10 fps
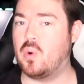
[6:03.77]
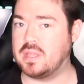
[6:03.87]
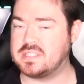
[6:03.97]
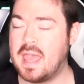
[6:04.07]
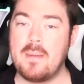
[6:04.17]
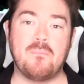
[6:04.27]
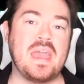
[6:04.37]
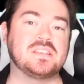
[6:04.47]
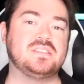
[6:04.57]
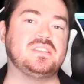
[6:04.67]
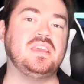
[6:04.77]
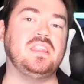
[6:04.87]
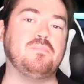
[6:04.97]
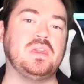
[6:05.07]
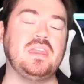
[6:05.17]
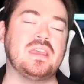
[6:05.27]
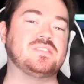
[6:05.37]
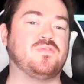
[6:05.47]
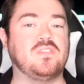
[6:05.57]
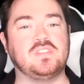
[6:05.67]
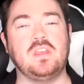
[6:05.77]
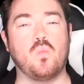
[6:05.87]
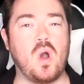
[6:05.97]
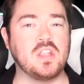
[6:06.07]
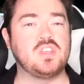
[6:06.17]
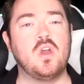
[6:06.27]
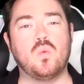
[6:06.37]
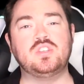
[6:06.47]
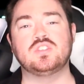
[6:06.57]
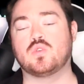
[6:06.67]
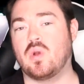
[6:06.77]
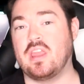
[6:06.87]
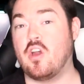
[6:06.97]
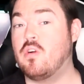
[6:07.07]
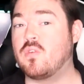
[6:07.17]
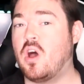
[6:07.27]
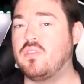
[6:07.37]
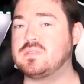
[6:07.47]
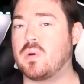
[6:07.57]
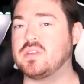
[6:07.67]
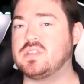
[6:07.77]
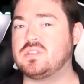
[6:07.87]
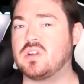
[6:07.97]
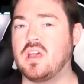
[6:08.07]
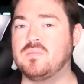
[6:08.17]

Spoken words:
points. Max TDP is 15 watts, which is great. Overall, this processor